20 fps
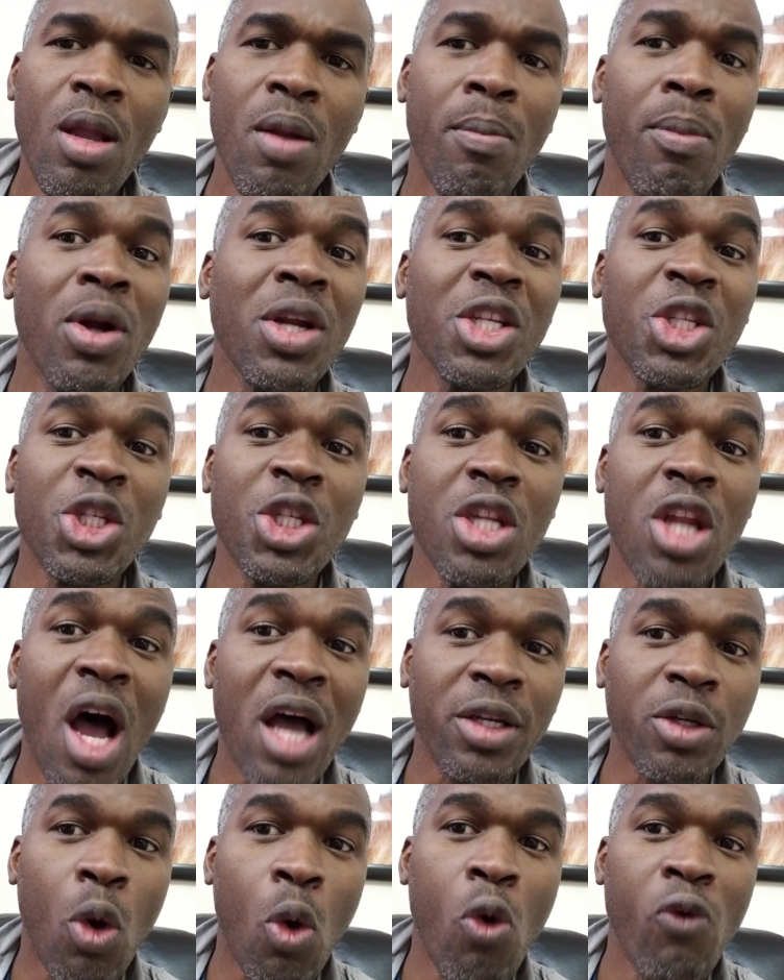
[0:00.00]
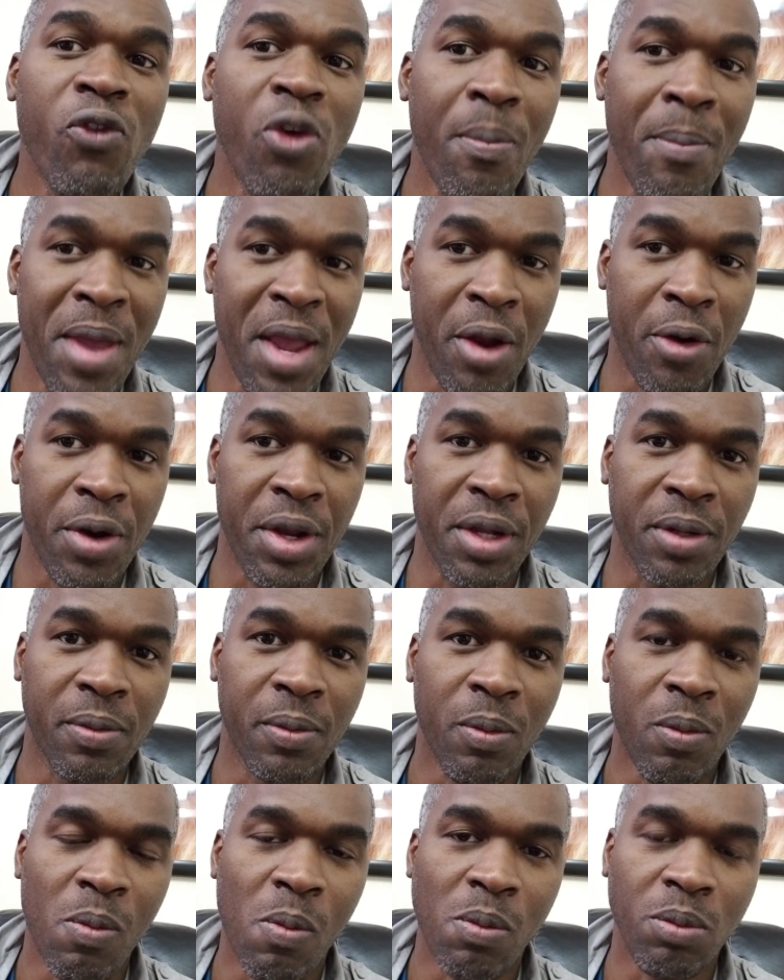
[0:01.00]
but it's not overbearing,
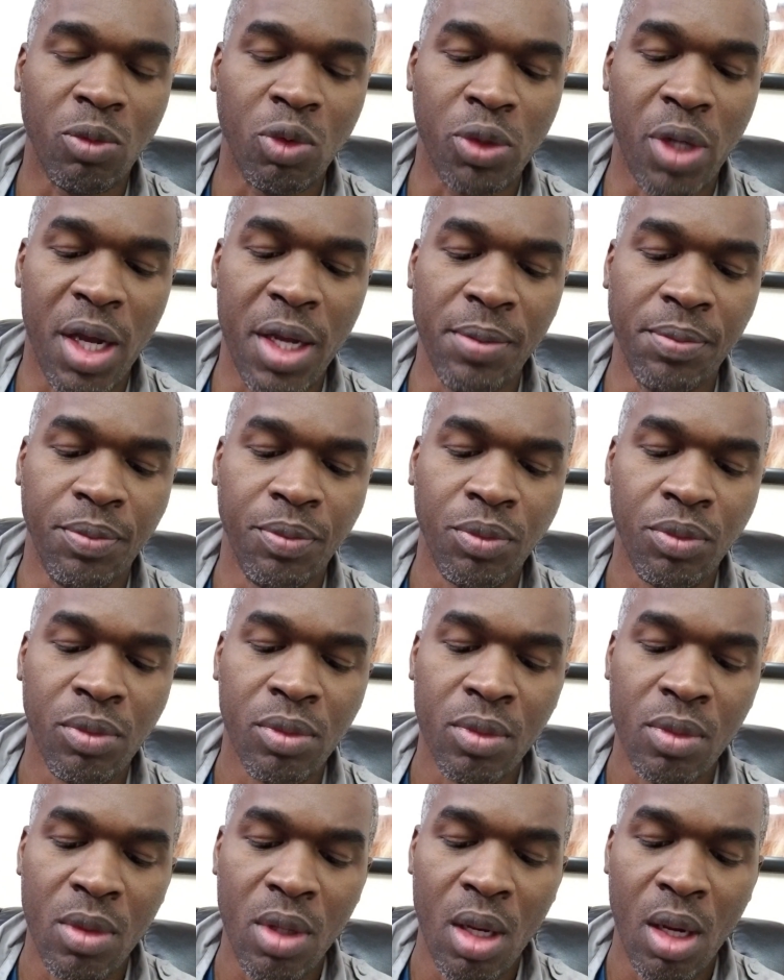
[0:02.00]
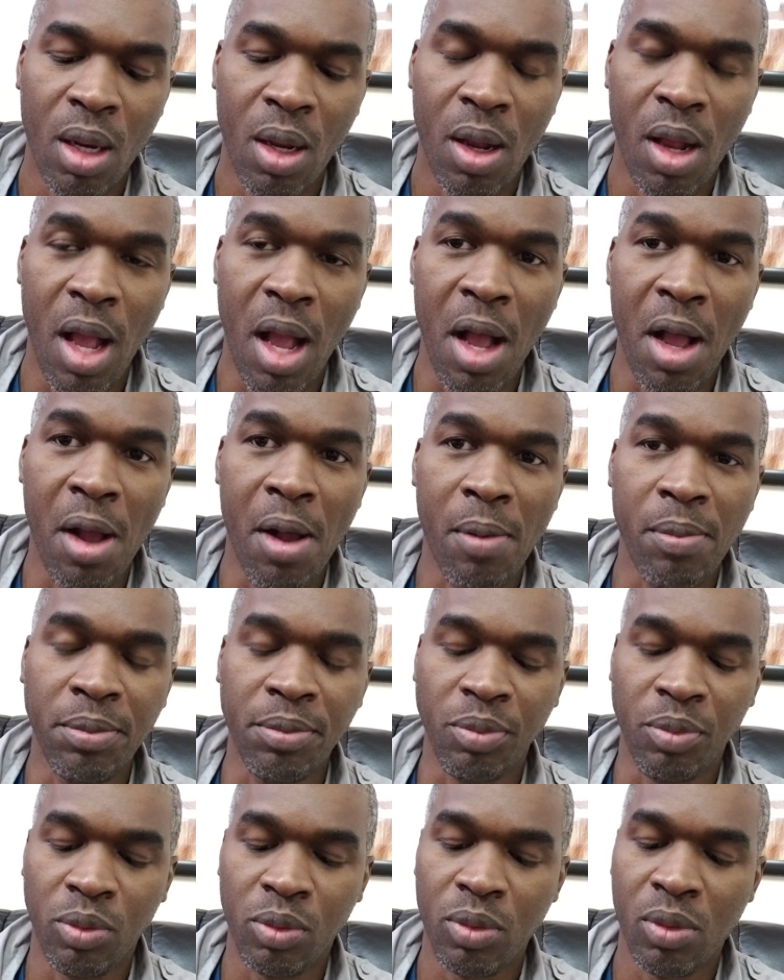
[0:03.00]
right? Um,
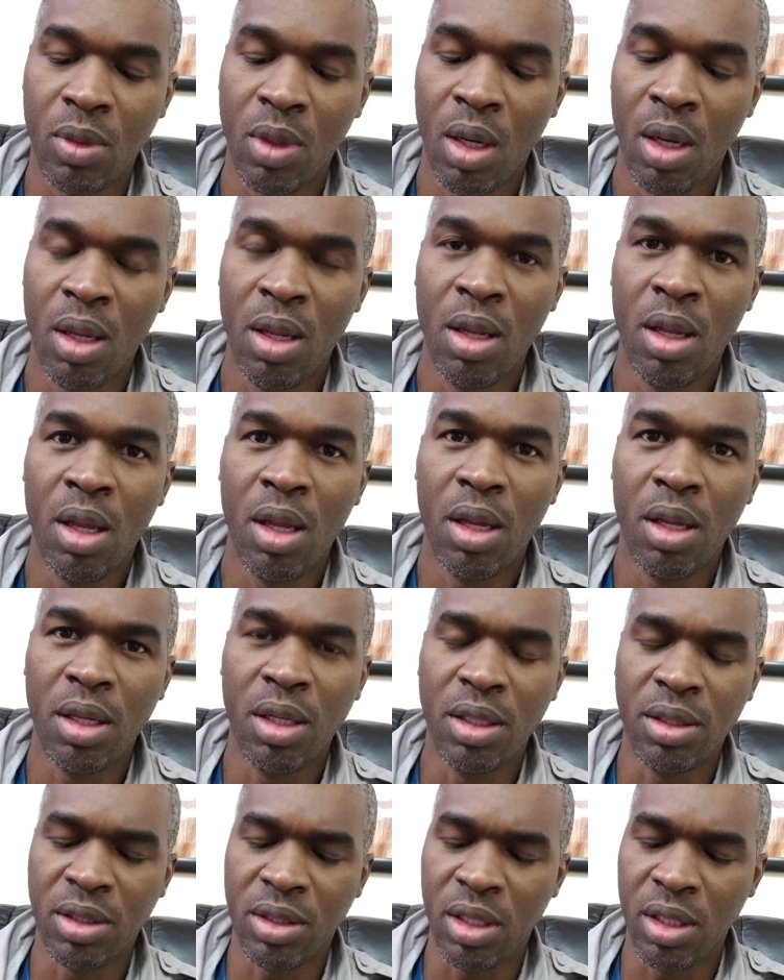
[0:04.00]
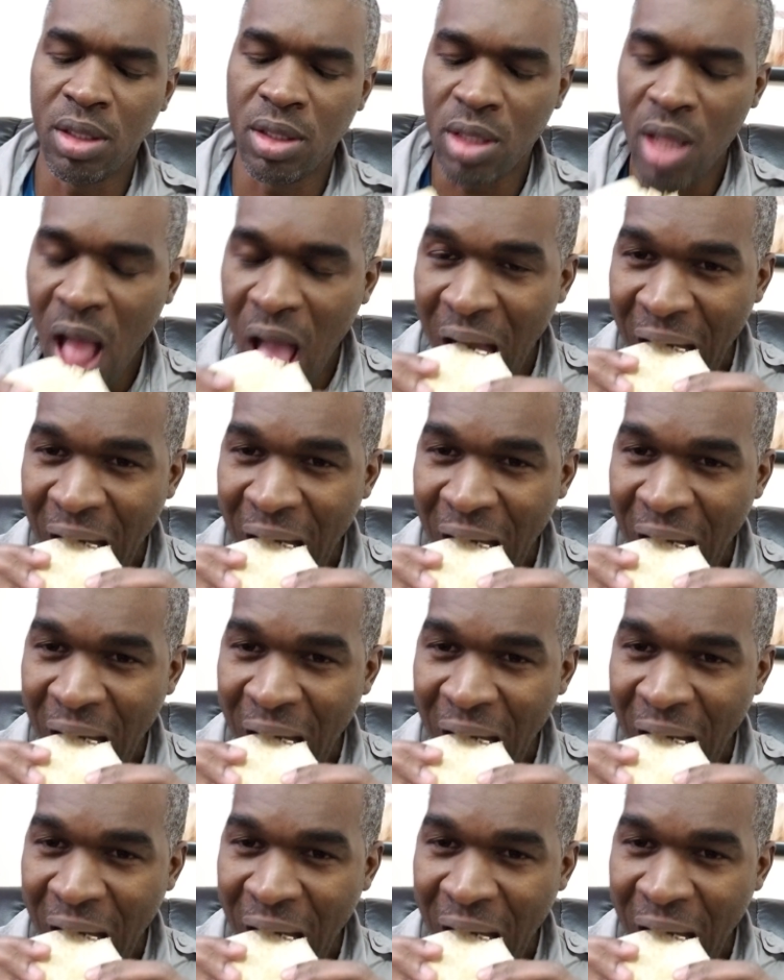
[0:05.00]
it's it's